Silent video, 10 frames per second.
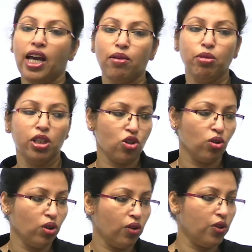can be the
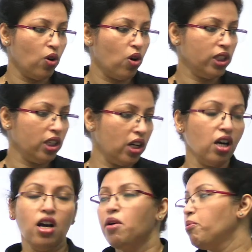tone of the
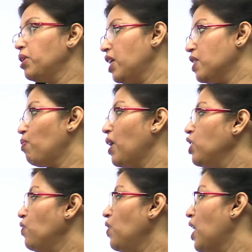author? But there's
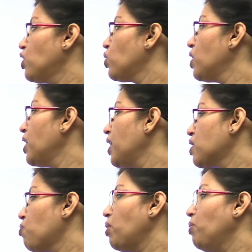plenty of natural and
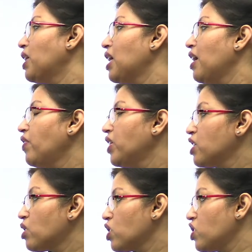experimental
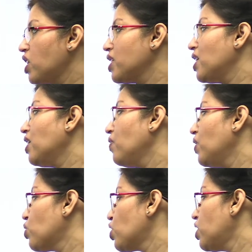evidence to suggest that
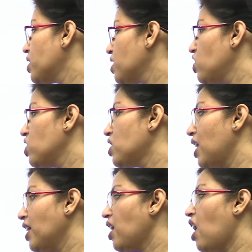evolution doesn't just
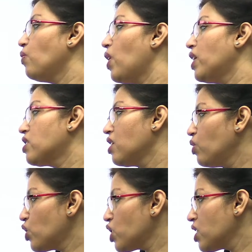select hardwired
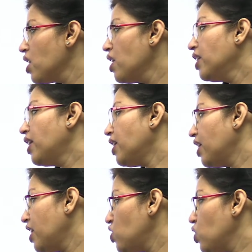solutions that are
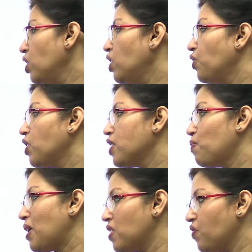engineered for a
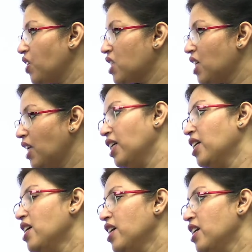specific
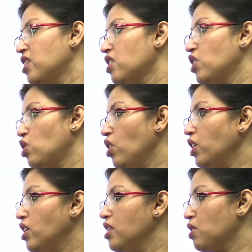setting. Is it rhetorical,